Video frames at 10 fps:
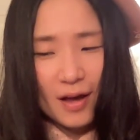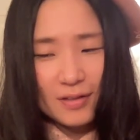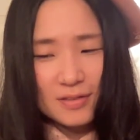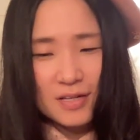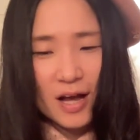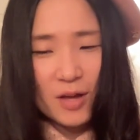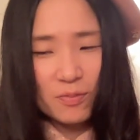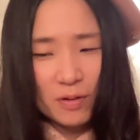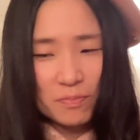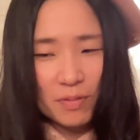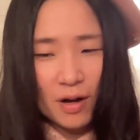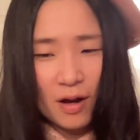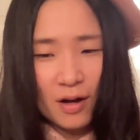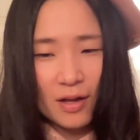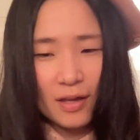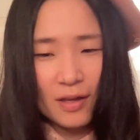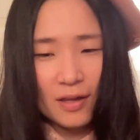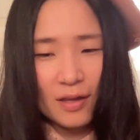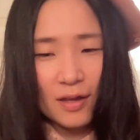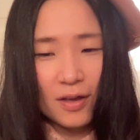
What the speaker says: as time went by,